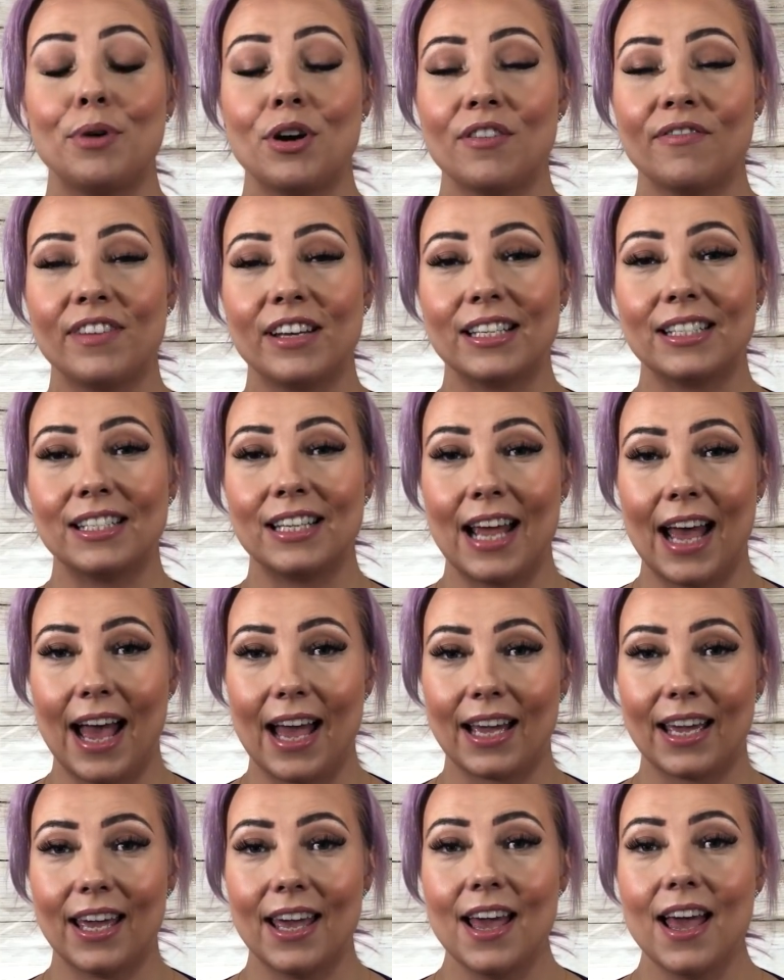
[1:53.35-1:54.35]
Perfect
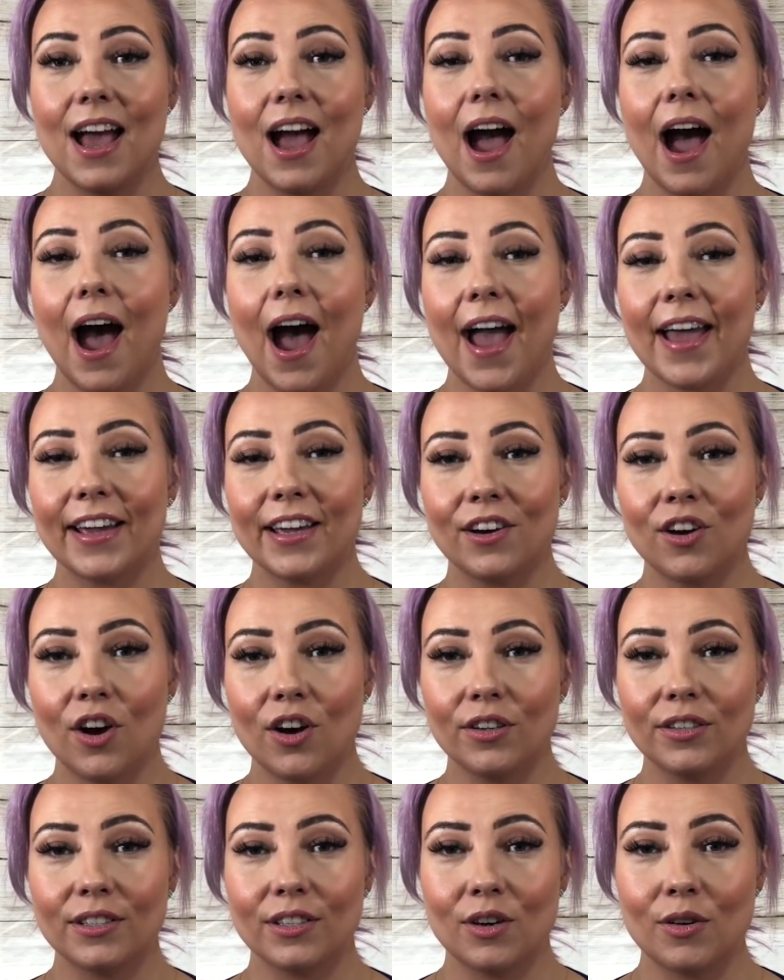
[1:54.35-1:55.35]
snack. I can
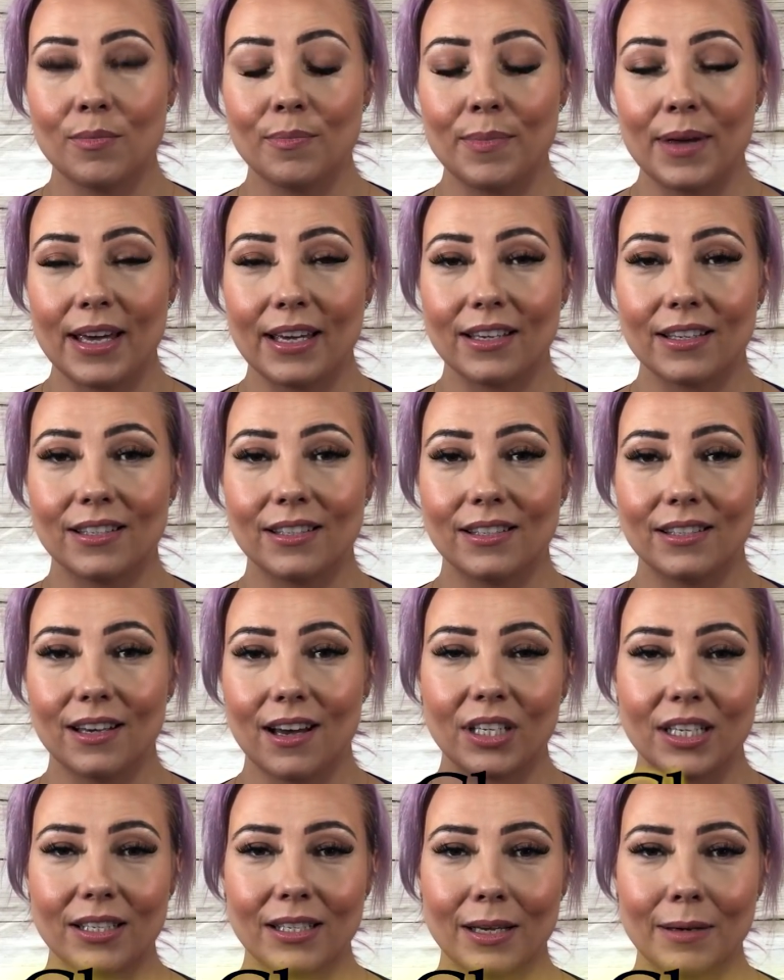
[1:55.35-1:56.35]
also mix
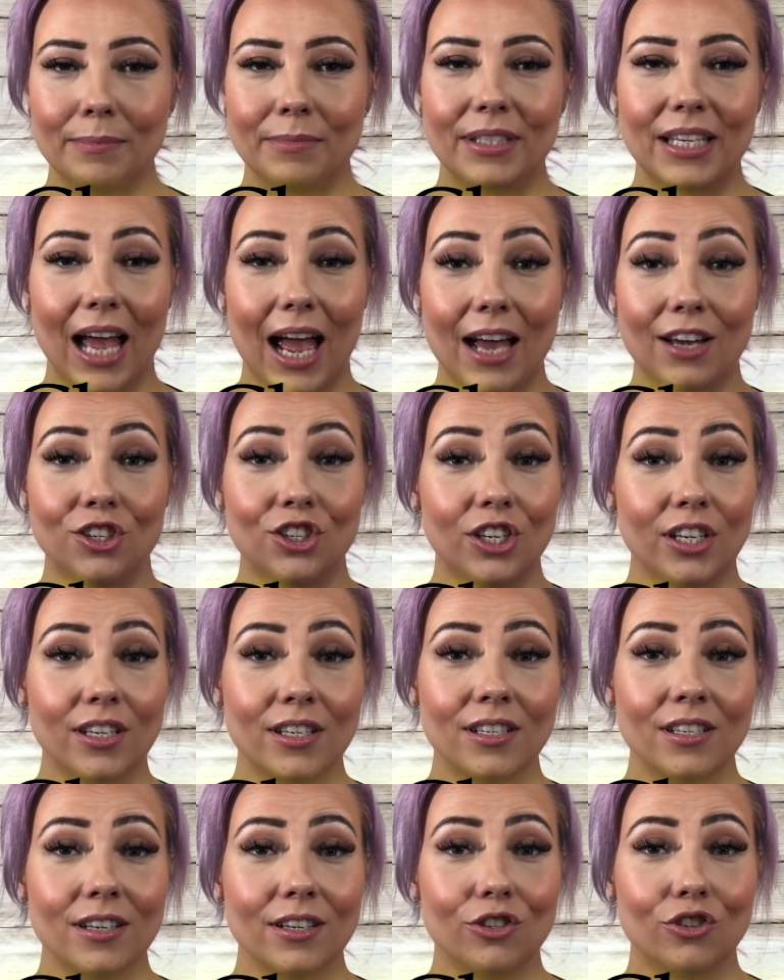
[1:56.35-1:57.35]
some
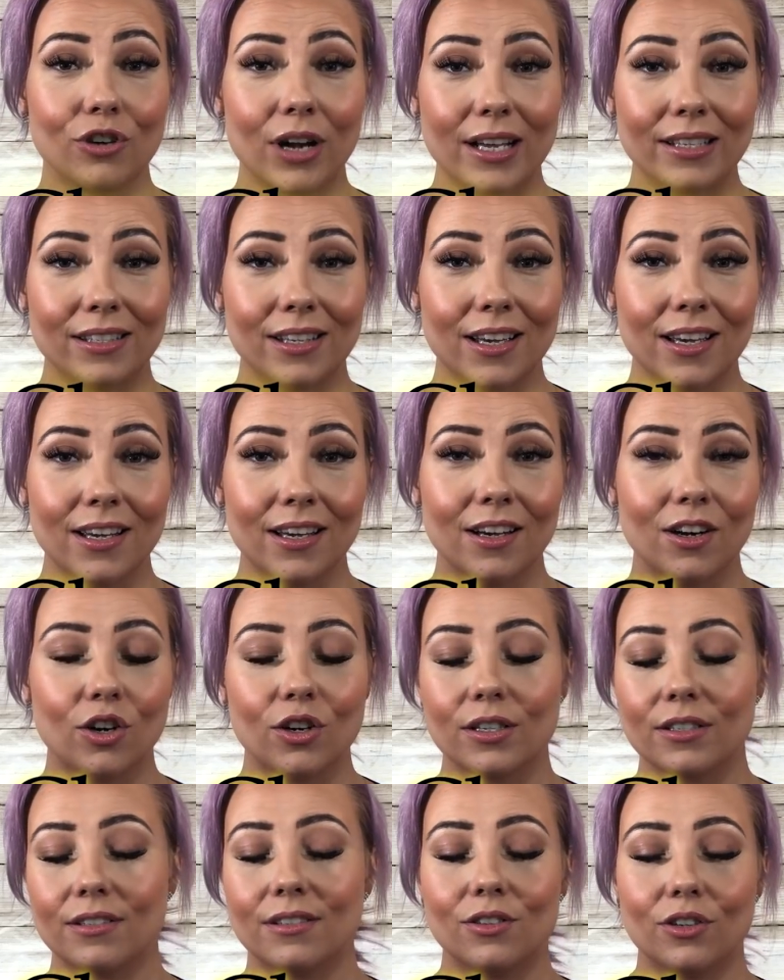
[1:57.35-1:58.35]
Tajin dressing
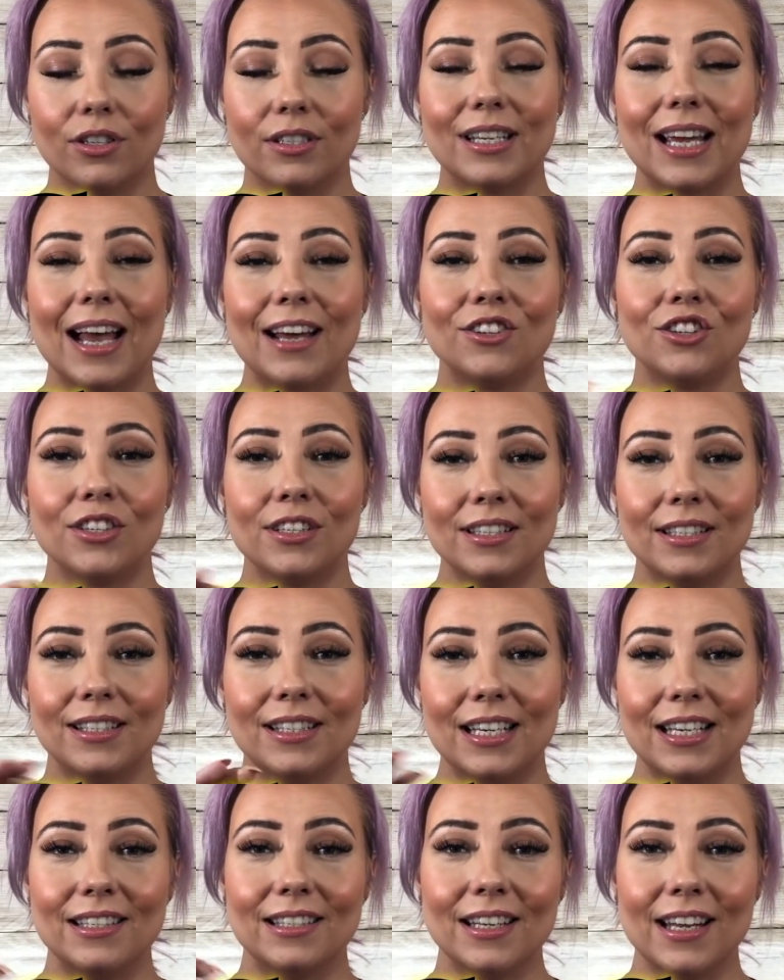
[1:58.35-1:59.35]
or Tajin
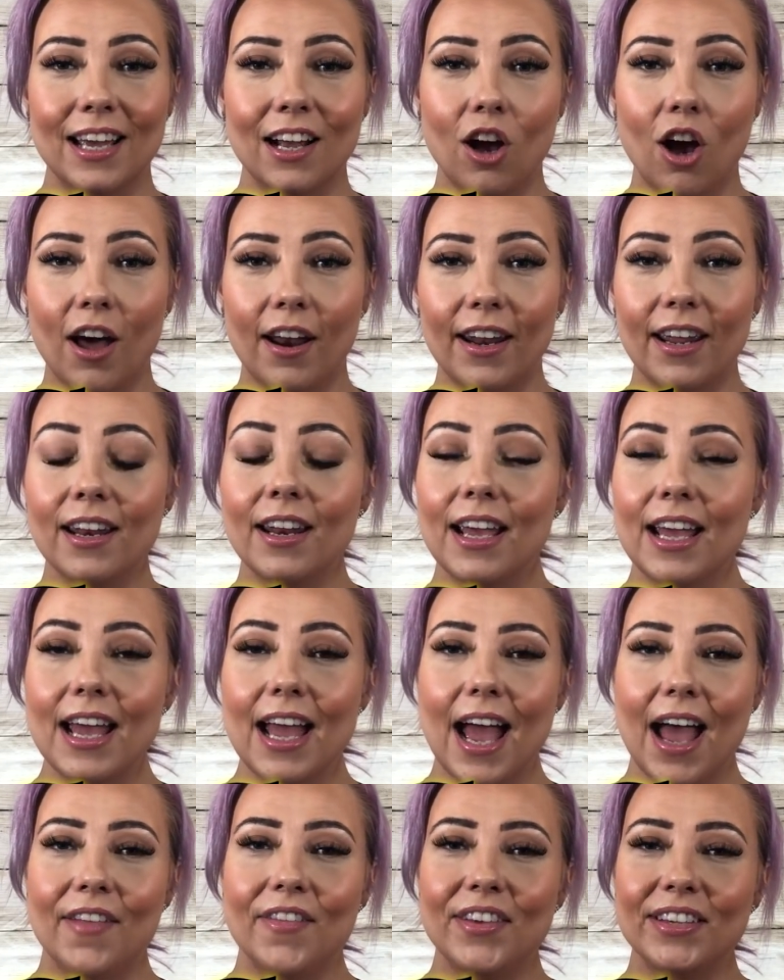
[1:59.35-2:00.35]
seasoning on it,
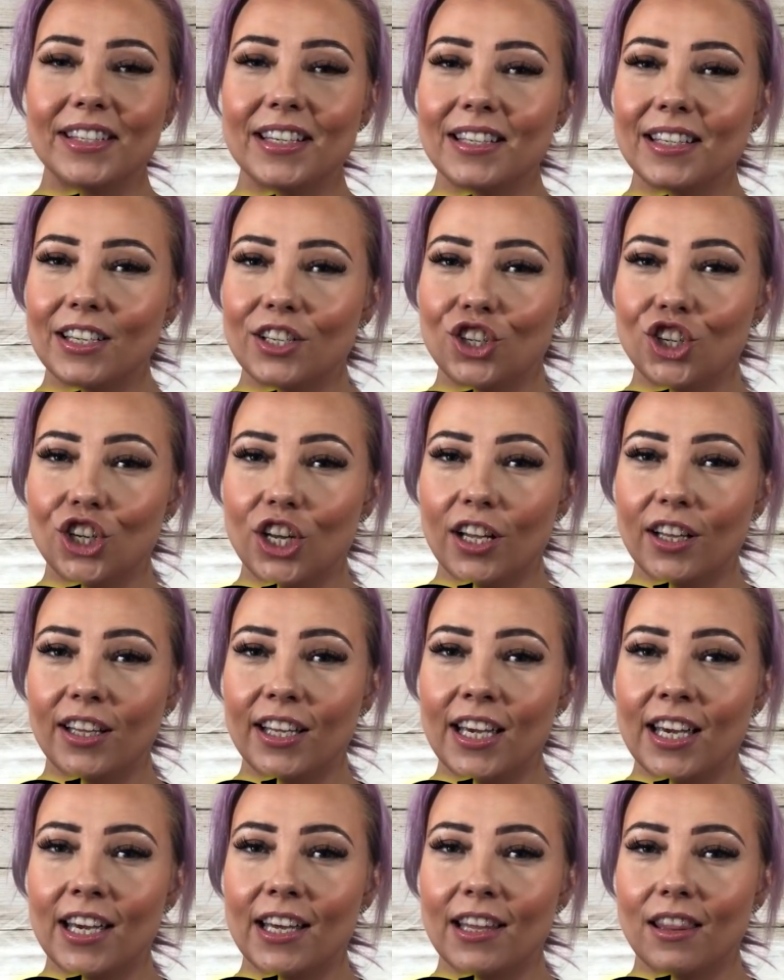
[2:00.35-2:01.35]
and this is a
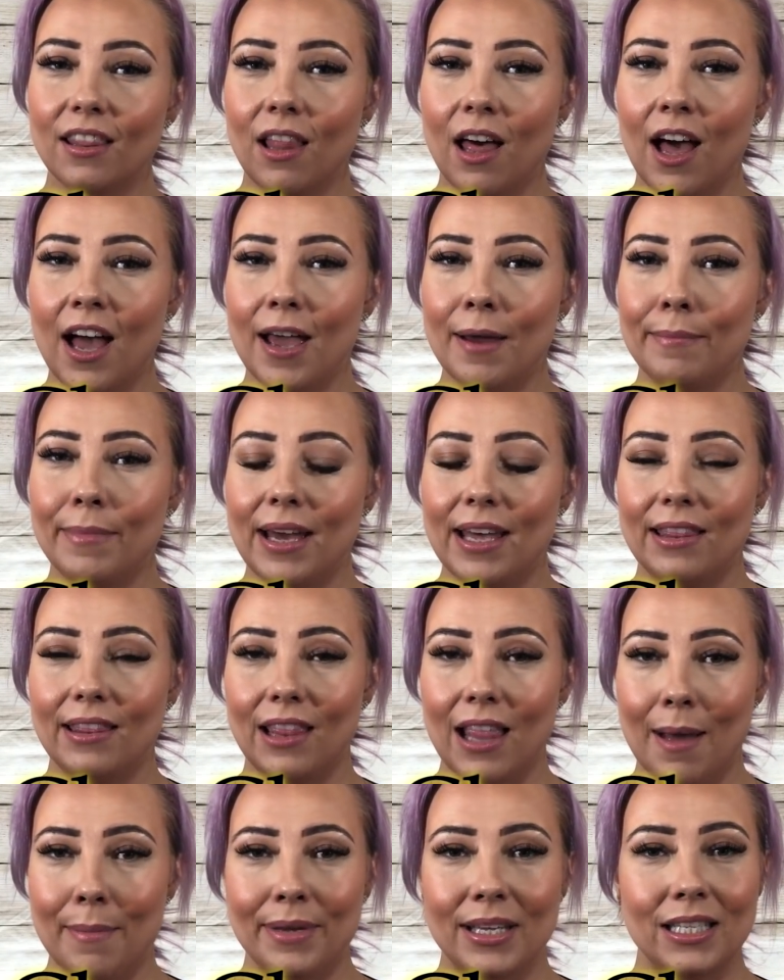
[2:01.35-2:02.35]
chili, lime,
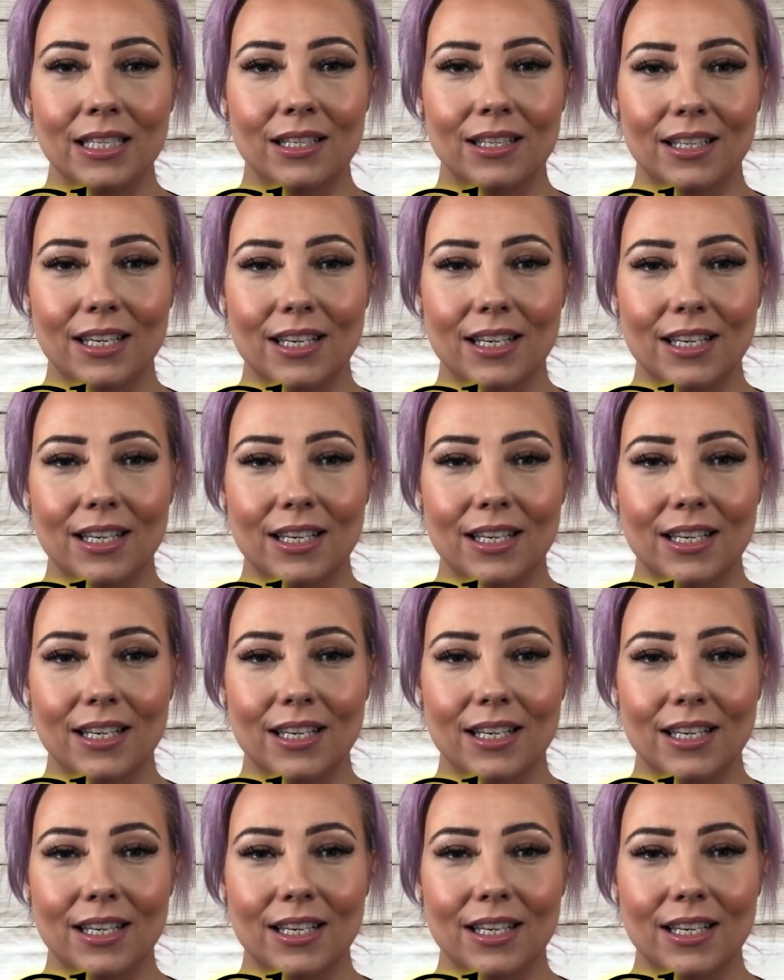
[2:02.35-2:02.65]
and lemon